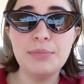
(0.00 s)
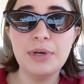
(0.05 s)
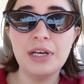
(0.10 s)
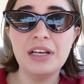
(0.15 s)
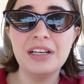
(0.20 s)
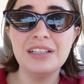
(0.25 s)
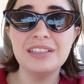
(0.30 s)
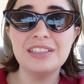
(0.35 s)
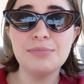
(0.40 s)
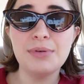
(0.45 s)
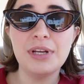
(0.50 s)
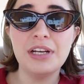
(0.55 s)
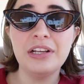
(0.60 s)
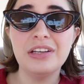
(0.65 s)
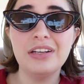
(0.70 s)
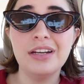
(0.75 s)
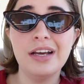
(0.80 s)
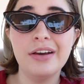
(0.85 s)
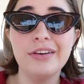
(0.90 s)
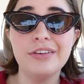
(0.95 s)
but
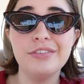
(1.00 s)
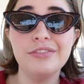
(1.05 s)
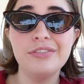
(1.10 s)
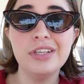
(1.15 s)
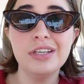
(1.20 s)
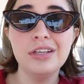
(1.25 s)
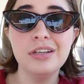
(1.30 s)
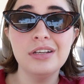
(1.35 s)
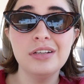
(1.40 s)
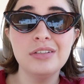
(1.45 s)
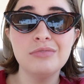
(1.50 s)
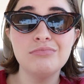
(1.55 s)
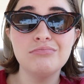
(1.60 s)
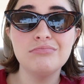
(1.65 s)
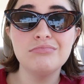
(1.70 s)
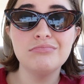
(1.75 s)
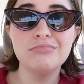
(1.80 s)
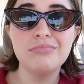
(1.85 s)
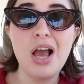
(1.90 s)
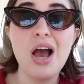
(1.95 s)
depending on how I feel,
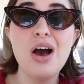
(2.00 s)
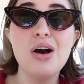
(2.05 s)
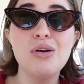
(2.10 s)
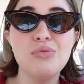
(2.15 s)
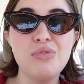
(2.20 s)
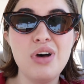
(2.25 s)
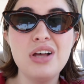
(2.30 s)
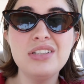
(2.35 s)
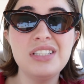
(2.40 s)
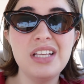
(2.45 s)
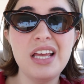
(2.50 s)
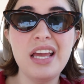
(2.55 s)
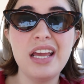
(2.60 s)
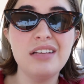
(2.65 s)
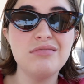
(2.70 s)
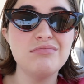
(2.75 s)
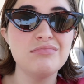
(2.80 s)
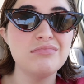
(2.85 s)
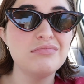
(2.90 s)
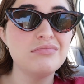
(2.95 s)
we'll
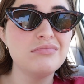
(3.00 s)
see.